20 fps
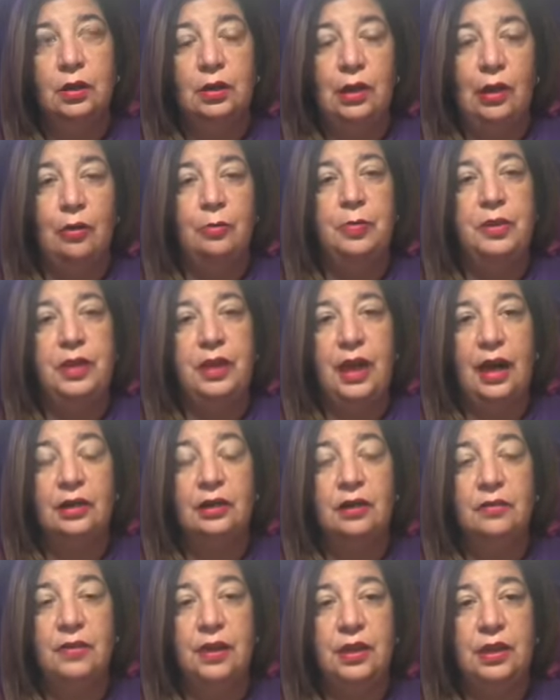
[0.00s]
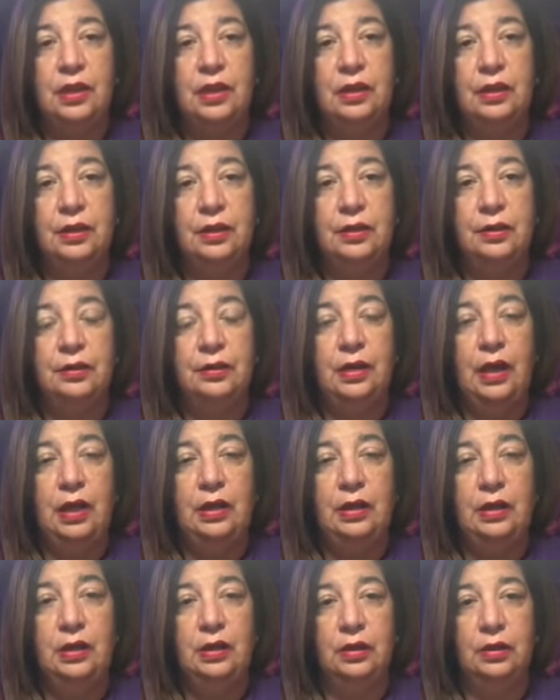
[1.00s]
that are being activated, cleared,
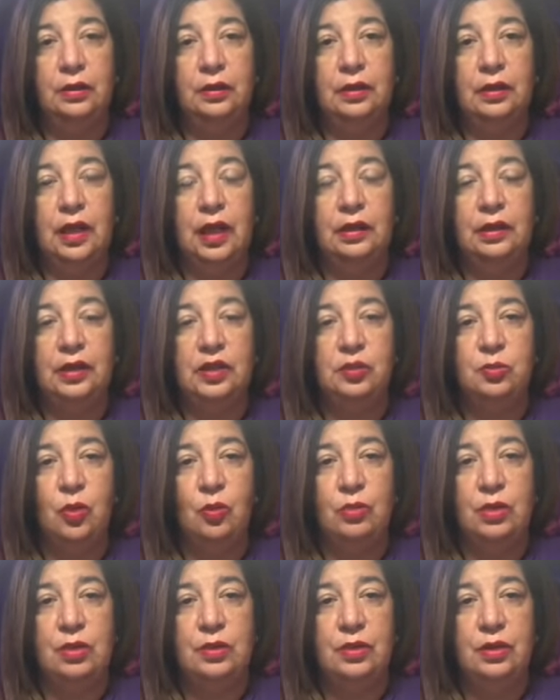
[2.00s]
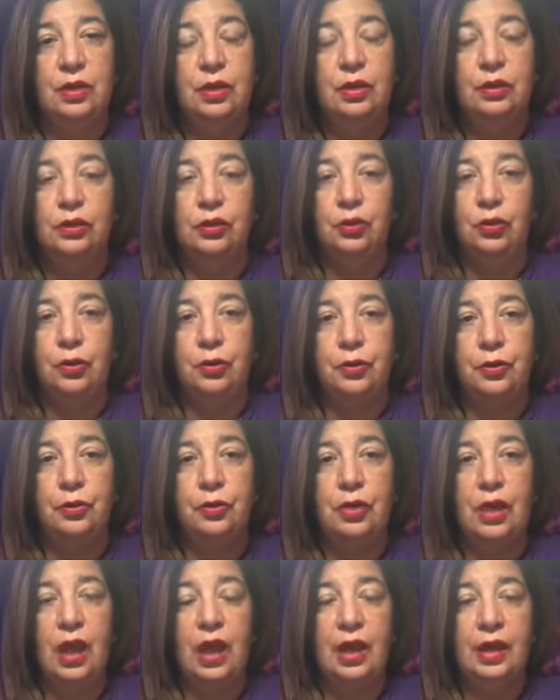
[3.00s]
and healed at this moment. So your
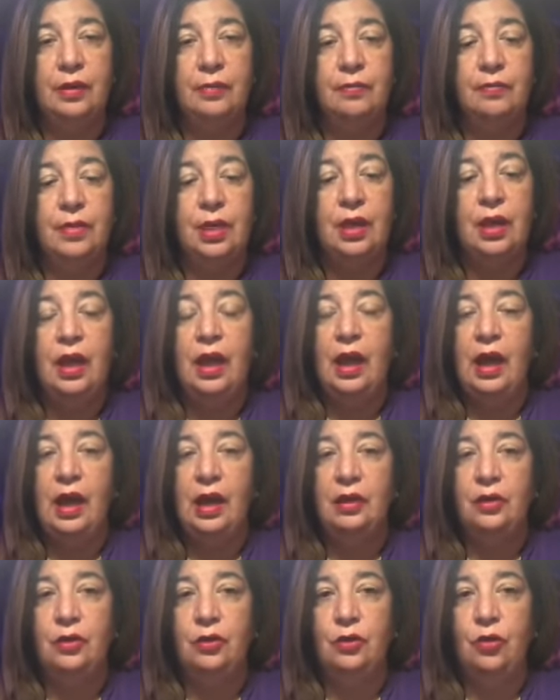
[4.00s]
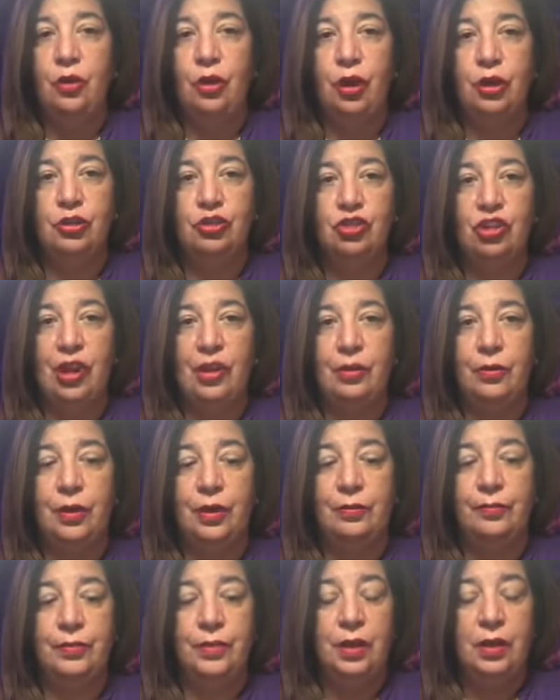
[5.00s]
third eye and your heart
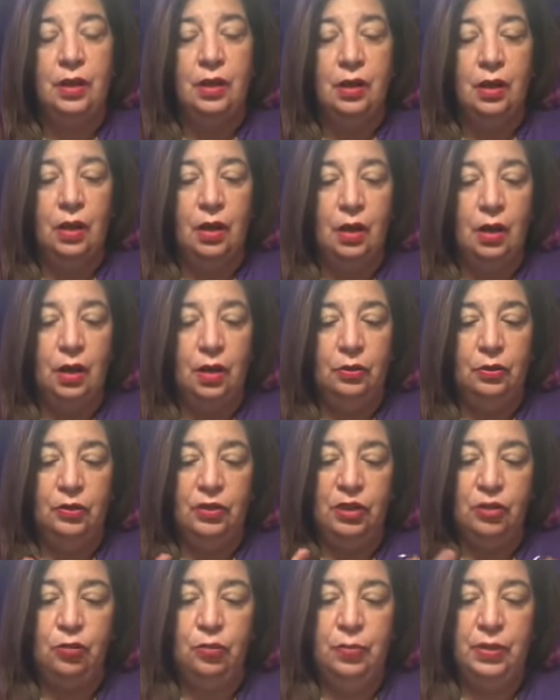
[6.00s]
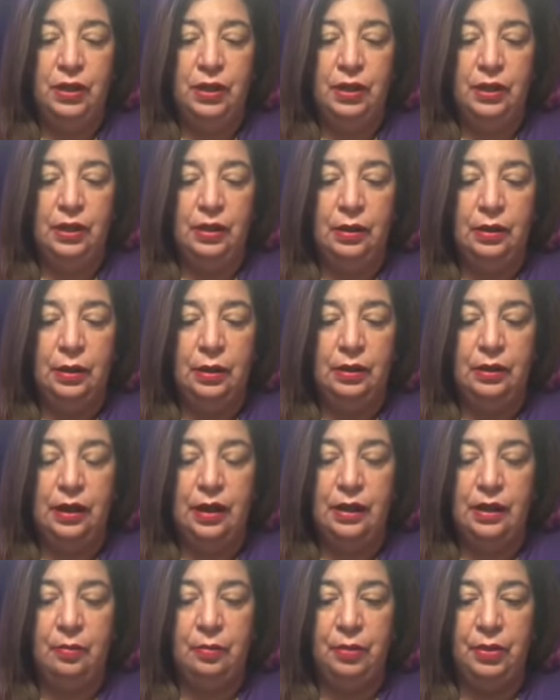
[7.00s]
chakra. Uh, there's a new beginning in
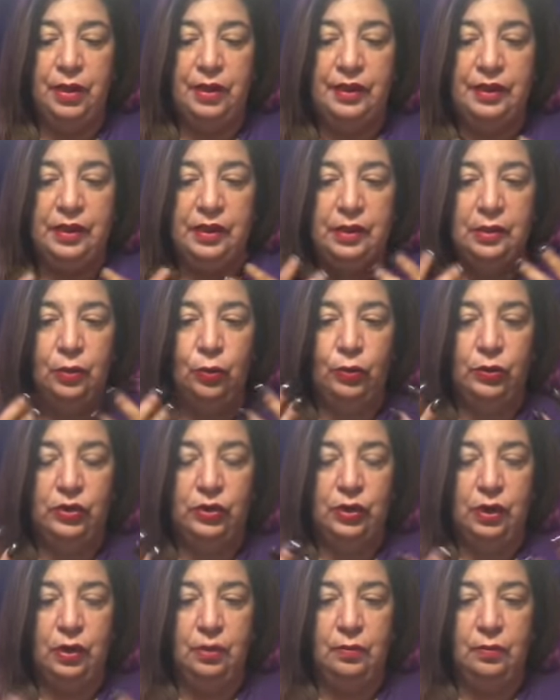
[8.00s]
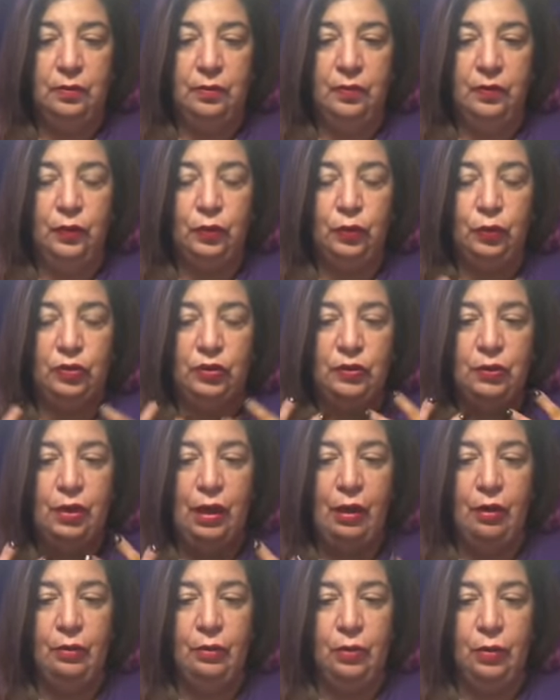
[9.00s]
taking place in those, uh, for those of you
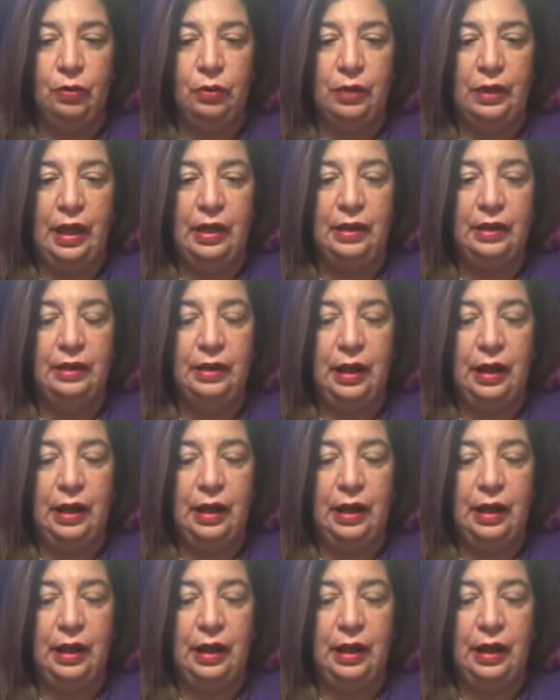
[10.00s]
that are getting